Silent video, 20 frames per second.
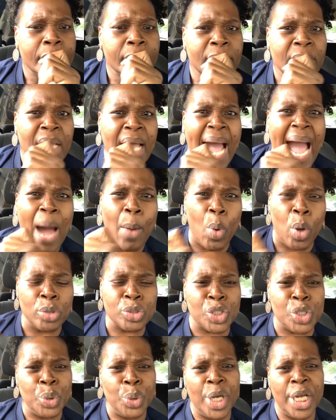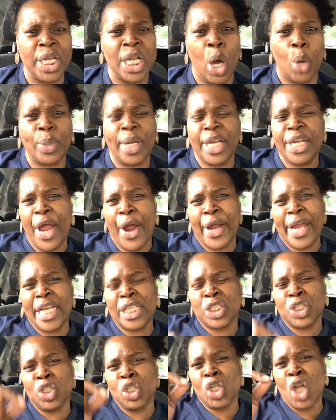I want you to know that there
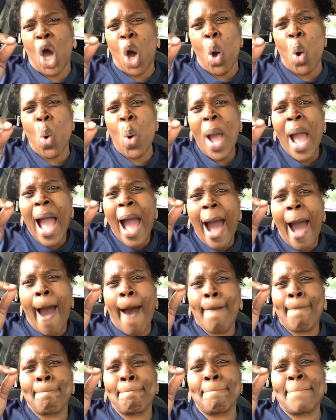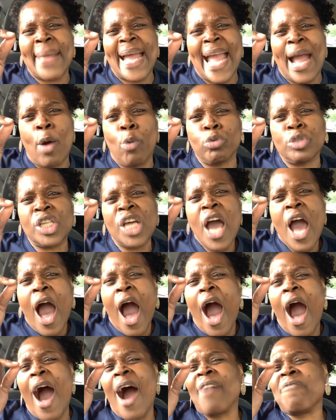is no amount
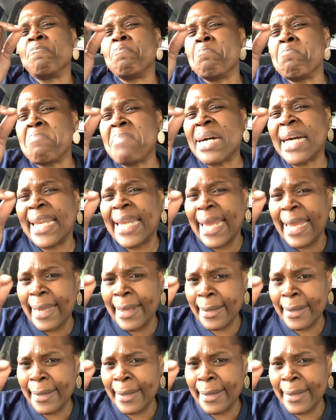of money